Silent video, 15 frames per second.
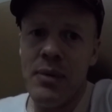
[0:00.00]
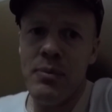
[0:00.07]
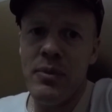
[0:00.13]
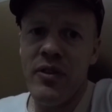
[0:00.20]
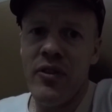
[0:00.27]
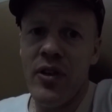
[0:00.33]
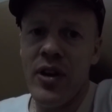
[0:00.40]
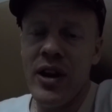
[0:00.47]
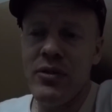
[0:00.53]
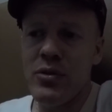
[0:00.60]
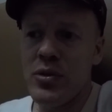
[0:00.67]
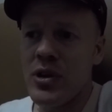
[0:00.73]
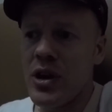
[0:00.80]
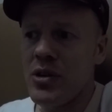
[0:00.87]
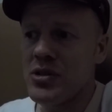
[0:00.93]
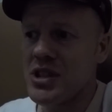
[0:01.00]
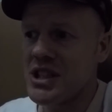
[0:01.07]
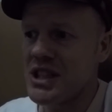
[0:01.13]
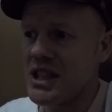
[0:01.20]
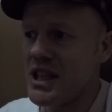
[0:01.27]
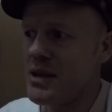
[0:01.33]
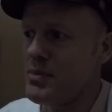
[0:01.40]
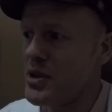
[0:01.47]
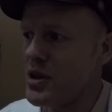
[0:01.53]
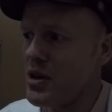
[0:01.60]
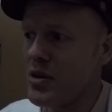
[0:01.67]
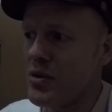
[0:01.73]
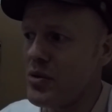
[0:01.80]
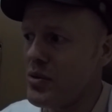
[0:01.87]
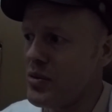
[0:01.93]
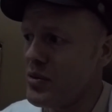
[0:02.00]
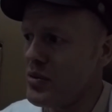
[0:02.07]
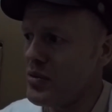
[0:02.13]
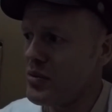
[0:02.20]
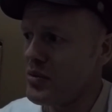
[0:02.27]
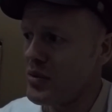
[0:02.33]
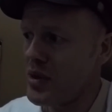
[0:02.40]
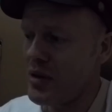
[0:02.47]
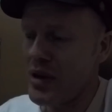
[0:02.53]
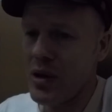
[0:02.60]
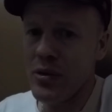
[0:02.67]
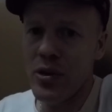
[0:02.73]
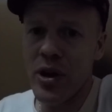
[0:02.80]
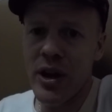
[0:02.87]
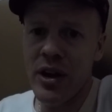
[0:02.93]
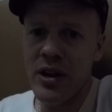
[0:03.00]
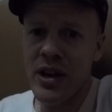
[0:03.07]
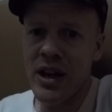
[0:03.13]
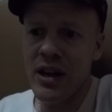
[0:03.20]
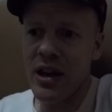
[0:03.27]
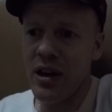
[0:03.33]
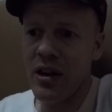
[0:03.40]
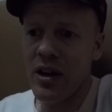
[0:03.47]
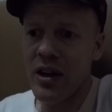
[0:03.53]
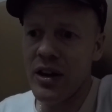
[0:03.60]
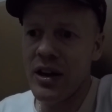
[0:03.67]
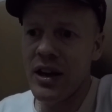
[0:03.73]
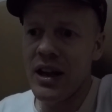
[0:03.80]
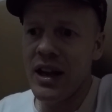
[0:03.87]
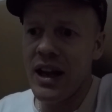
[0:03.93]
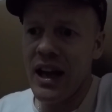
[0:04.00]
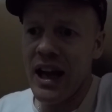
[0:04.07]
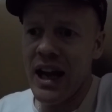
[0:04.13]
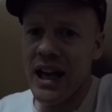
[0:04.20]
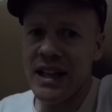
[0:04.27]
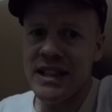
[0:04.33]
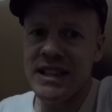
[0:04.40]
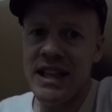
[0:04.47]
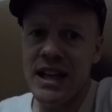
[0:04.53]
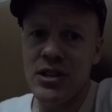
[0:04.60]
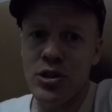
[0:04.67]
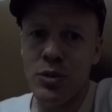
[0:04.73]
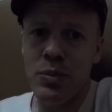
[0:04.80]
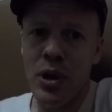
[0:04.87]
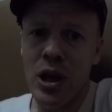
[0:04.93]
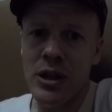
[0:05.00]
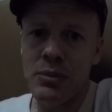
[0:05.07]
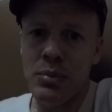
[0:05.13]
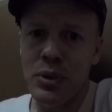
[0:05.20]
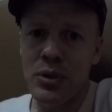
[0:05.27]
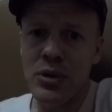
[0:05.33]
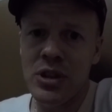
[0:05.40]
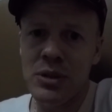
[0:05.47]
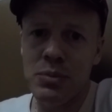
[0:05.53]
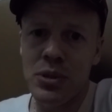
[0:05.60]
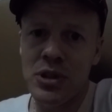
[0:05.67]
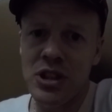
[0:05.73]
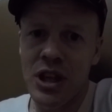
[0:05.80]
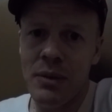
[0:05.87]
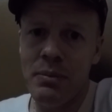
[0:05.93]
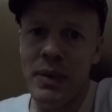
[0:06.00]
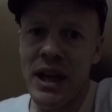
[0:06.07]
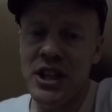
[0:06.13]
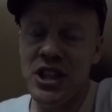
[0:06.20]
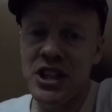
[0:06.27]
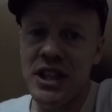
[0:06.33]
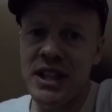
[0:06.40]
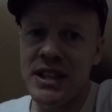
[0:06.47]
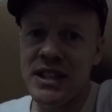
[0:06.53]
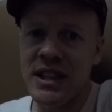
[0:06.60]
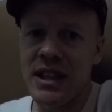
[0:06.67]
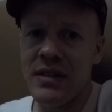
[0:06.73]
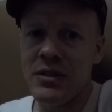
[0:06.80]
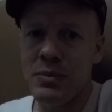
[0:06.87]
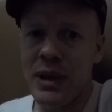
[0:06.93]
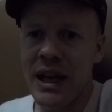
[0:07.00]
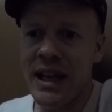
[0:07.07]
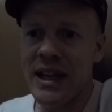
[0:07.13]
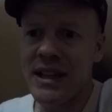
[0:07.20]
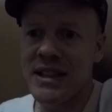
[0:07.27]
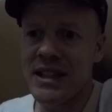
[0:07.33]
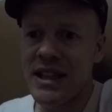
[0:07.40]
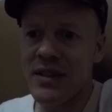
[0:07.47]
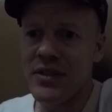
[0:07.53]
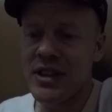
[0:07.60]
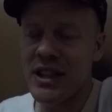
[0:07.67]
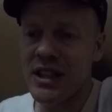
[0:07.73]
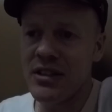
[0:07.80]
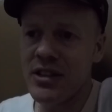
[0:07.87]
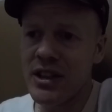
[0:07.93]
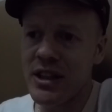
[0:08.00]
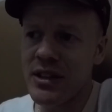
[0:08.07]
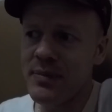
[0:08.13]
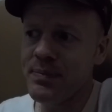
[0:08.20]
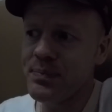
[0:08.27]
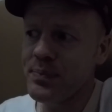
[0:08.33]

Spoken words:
before everyone goes to sleep, you know, around 9 or 10 o'clock, and sets up all the bunks, puts on bed sheets and gives blankets and everything, like.